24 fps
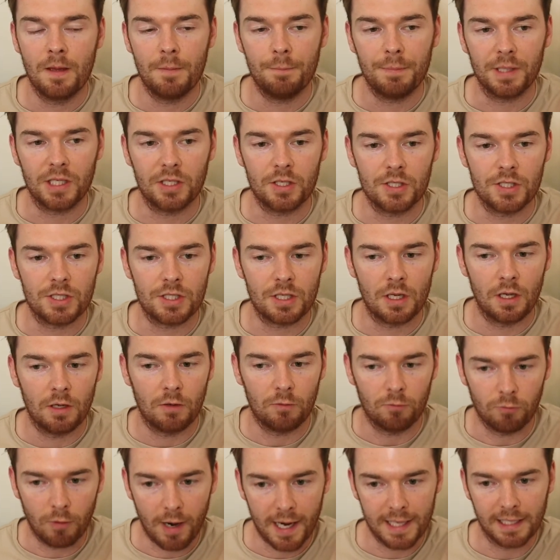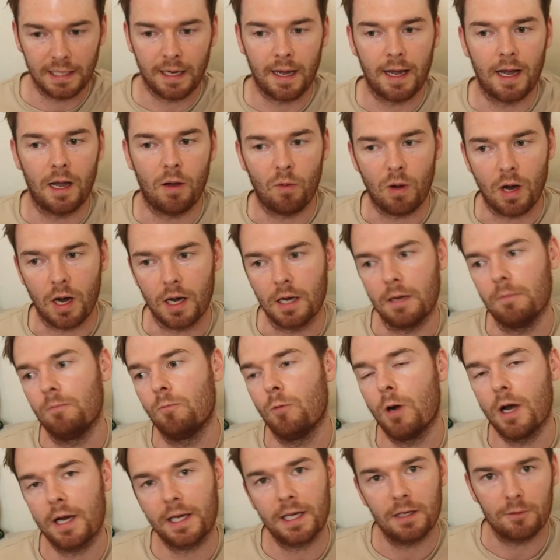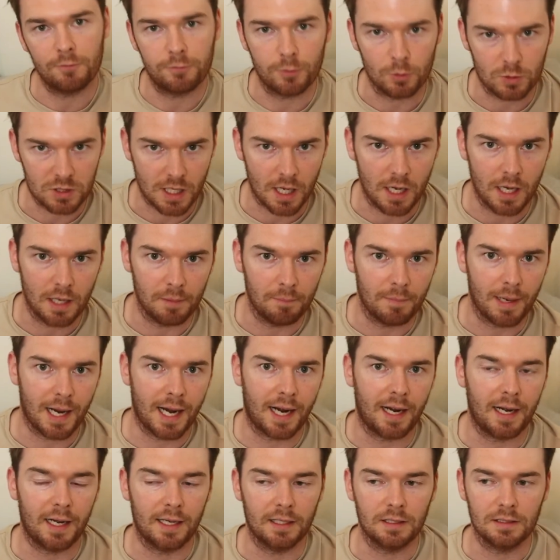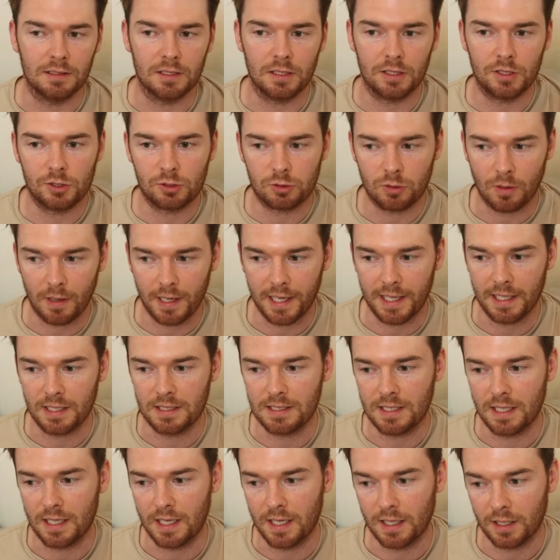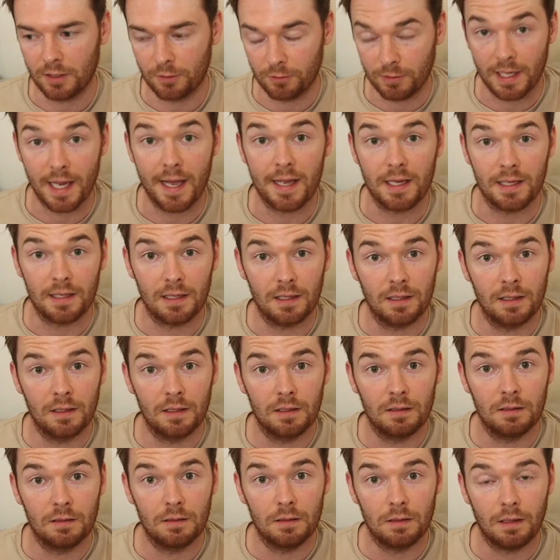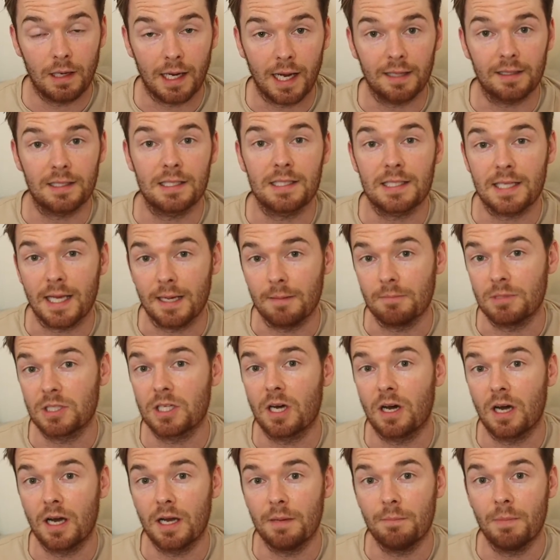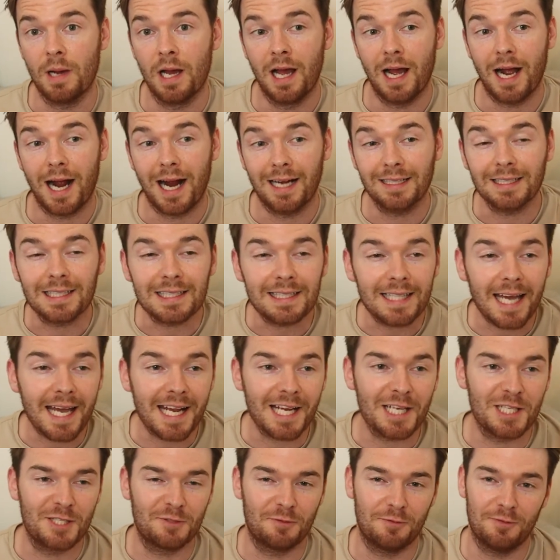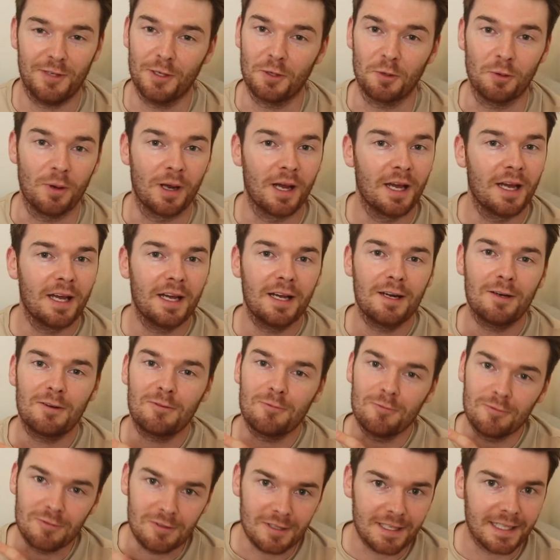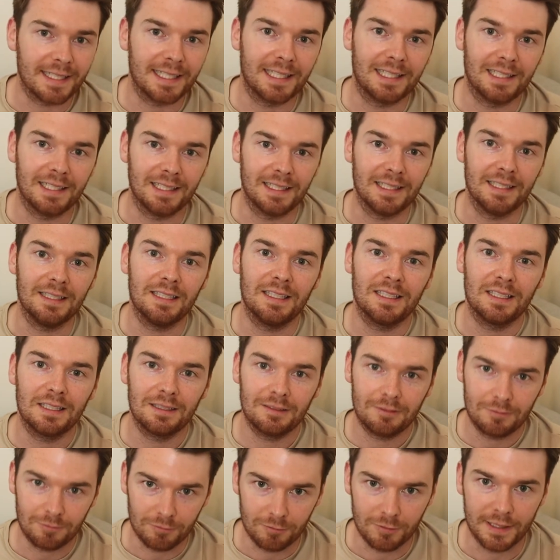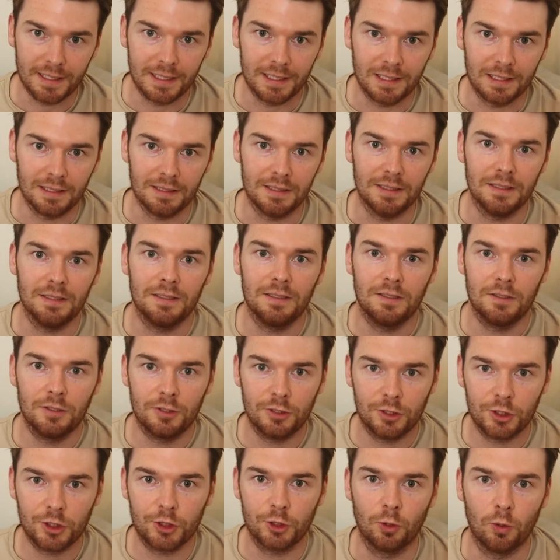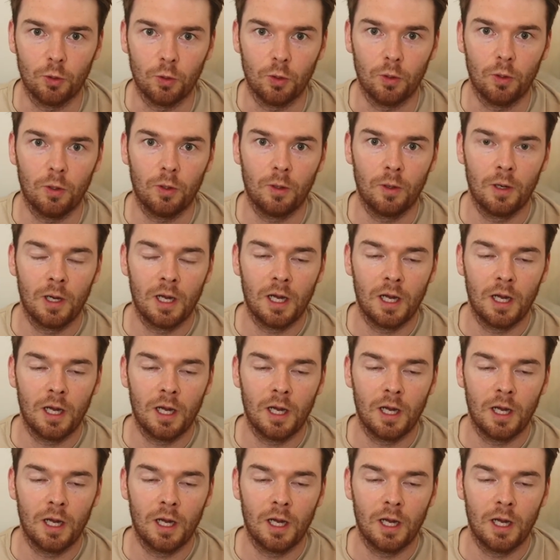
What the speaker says: Because right now I'm working full-time and trying to create at the same time, and the days feel really, really short.